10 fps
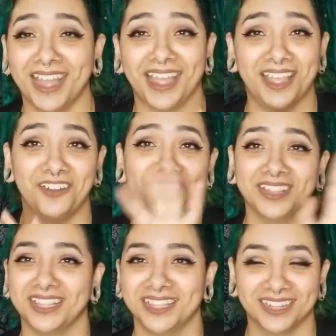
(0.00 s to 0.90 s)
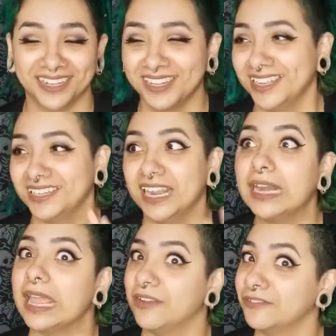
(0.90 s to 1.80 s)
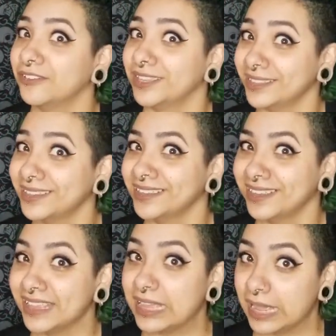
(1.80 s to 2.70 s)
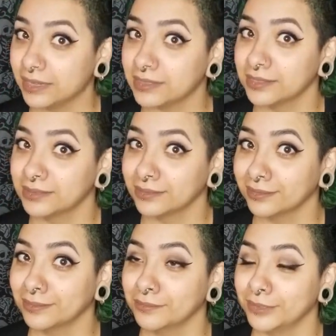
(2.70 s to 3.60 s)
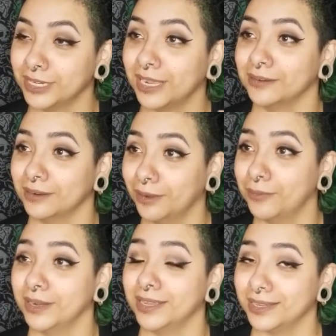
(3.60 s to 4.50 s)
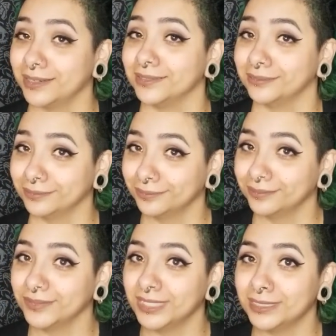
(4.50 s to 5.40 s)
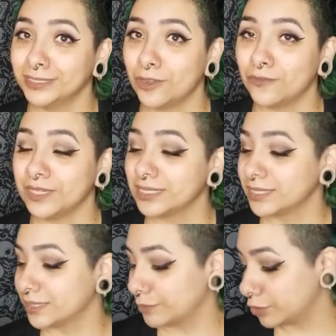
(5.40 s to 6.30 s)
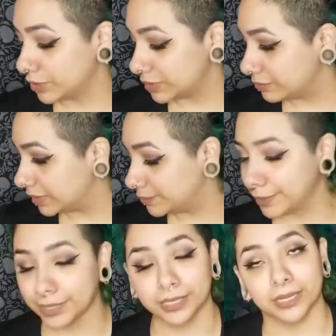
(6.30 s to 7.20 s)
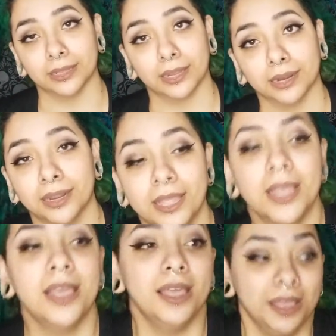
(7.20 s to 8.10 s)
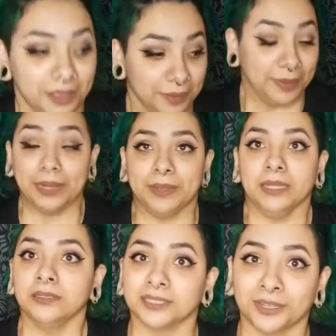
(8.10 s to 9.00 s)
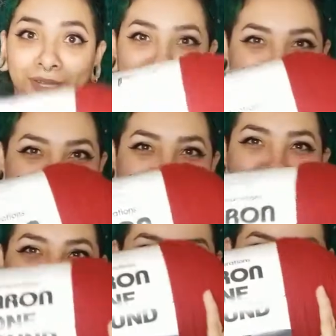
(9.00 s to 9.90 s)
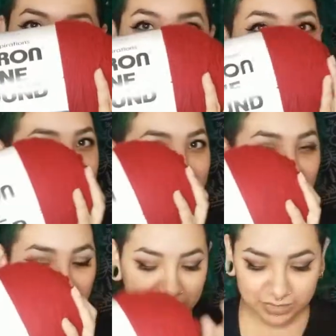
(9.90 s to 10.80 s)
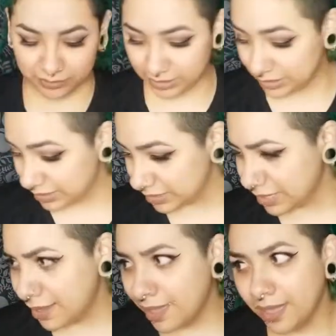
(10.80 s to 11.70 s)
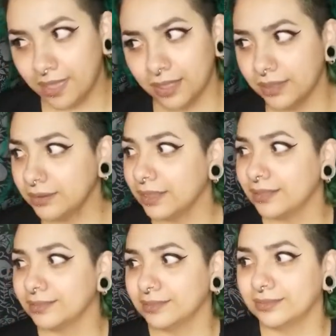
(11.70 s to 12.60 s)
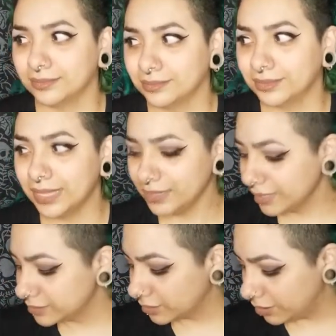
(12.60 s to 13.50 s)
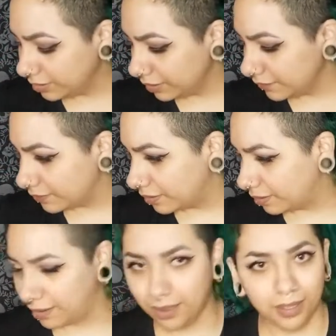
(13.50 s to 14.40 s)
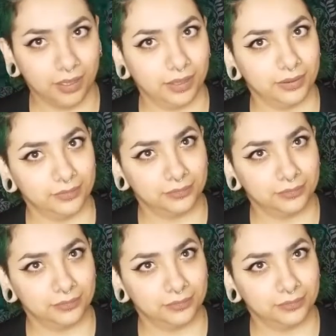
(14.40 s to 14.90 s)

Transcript: everything. Not everything yet, but I went ahead and dove into some Christmas spirit in there. Anyway, so tree skirt is what I have planned with this. And I think that's all I've got.